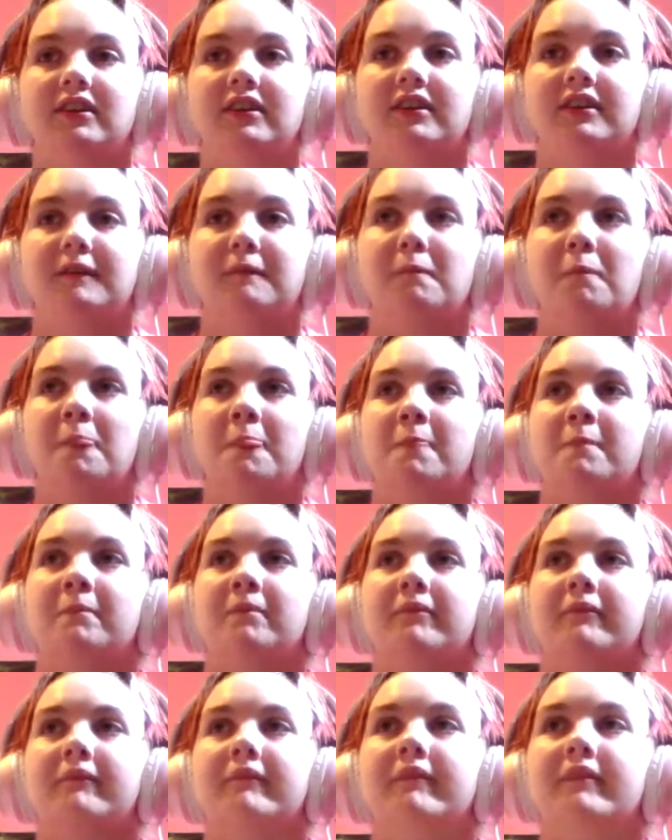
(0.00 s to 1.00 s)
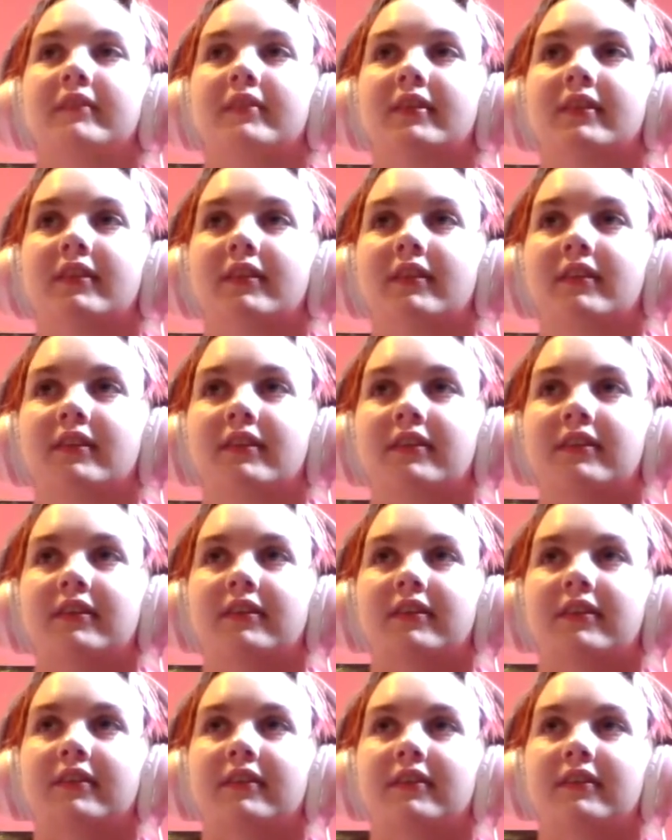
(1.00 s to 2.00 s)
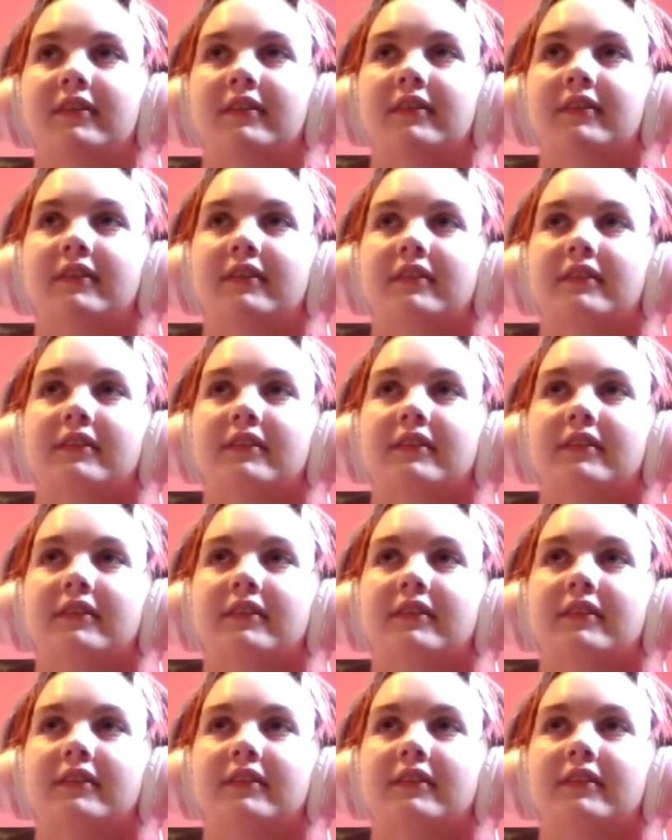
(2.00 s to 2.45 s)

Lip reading: Nobody speaks.